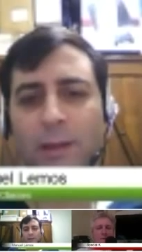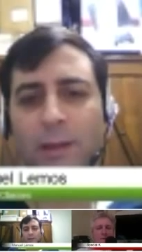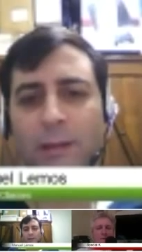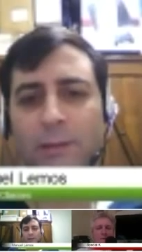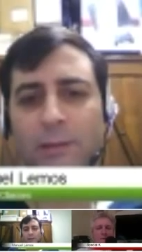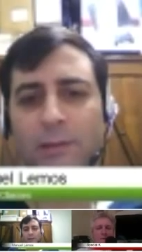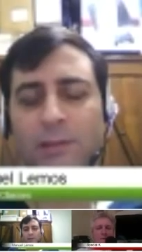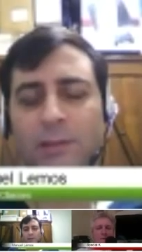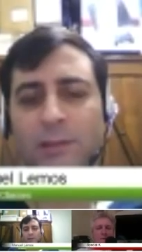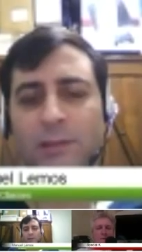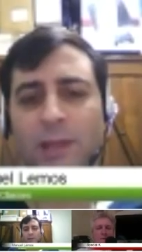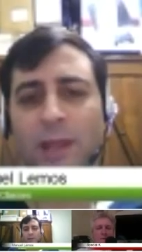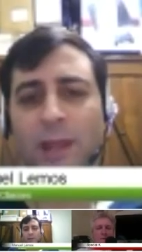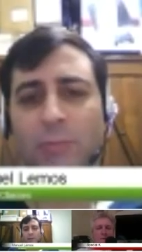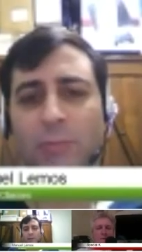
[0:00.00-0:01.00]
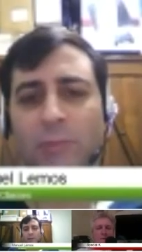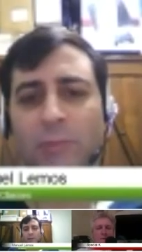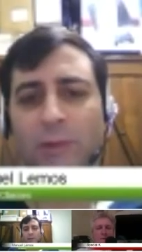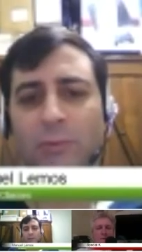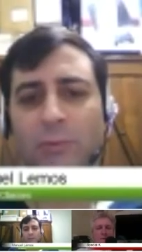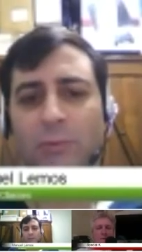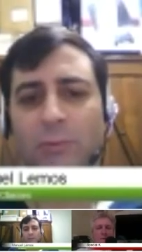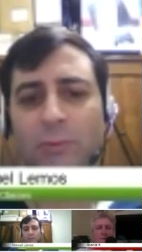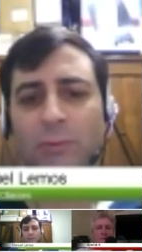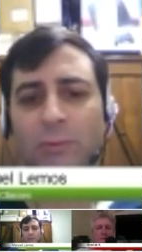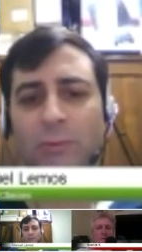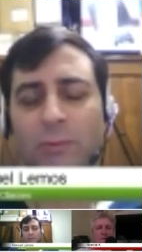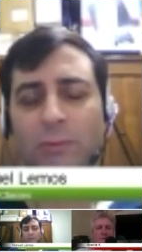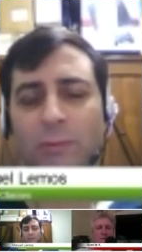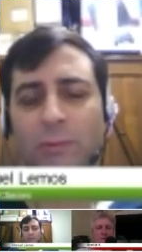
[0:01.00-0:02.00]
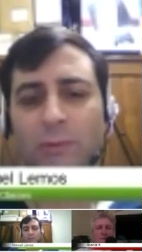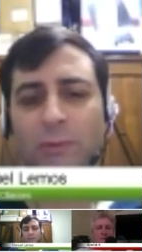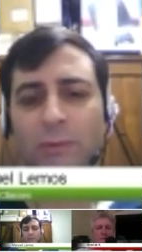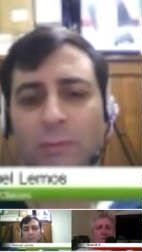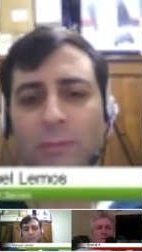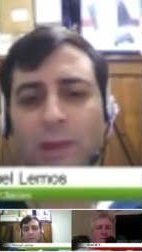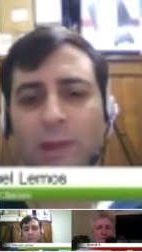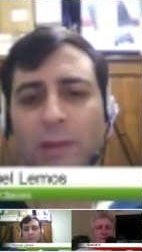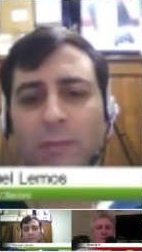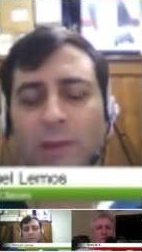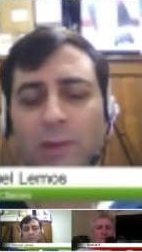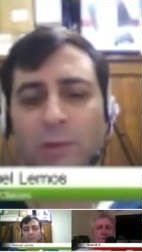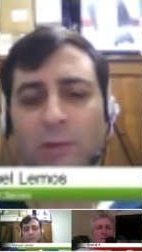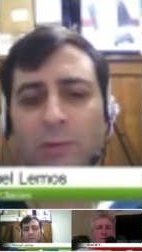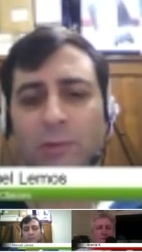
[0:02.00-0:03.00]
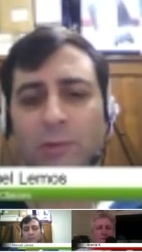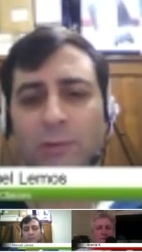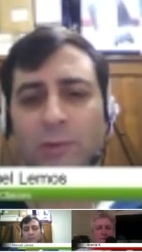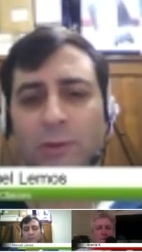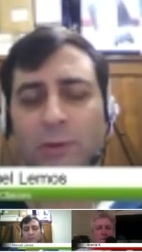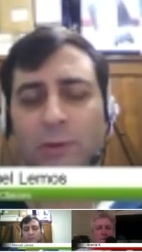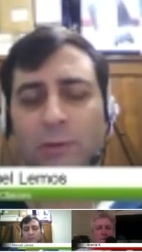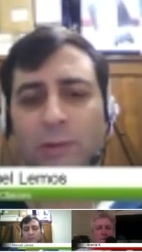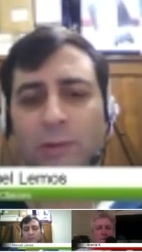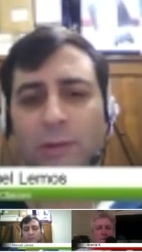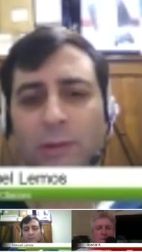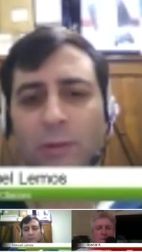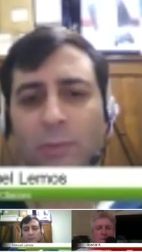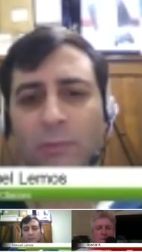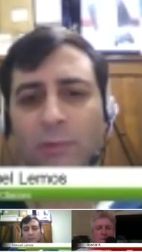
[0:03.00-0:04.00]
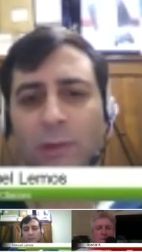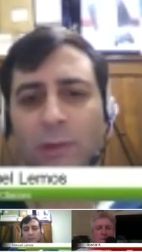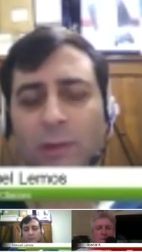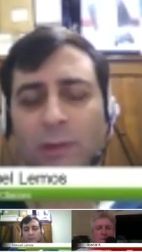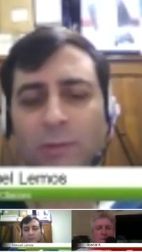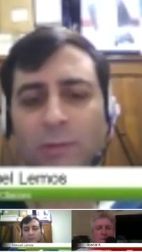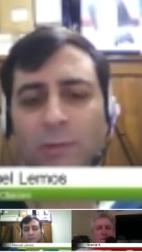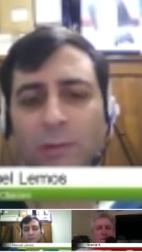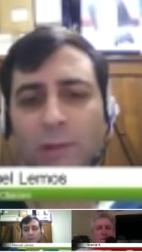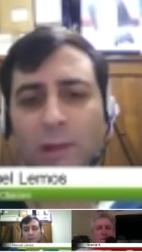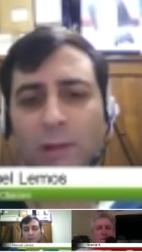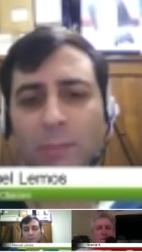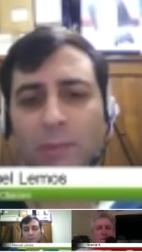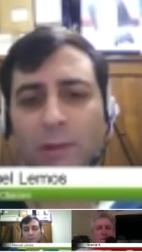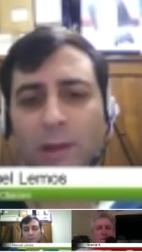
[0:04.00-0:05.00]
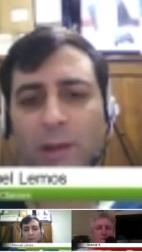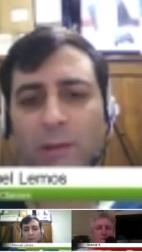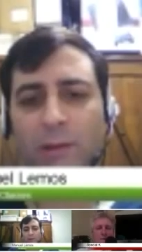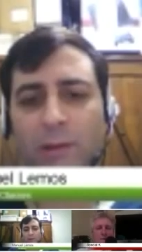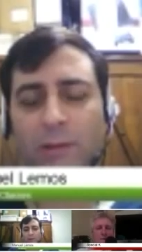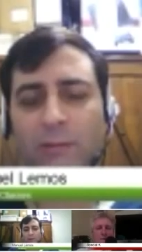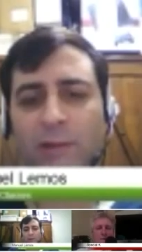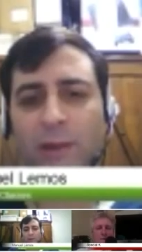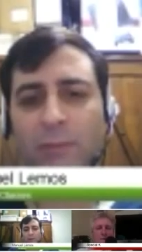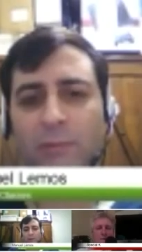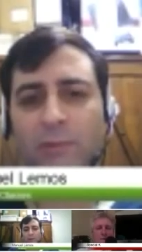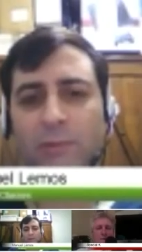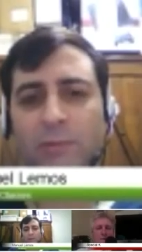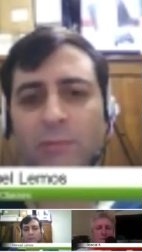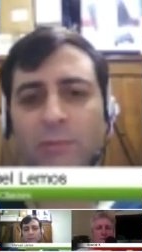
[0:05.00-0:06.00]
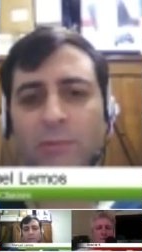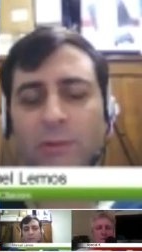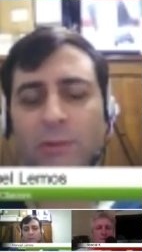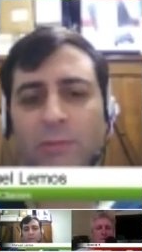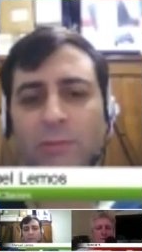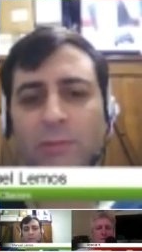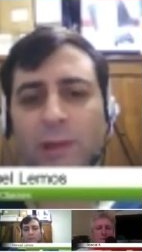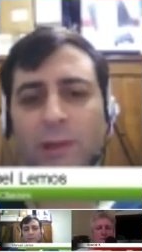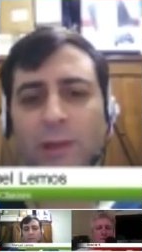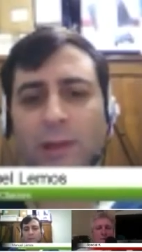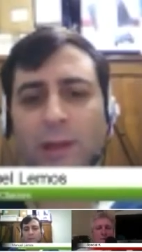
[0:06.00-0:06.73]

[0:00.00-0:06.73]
since it helped me to make a better use of Chrome, hopefully it will help other developers to also make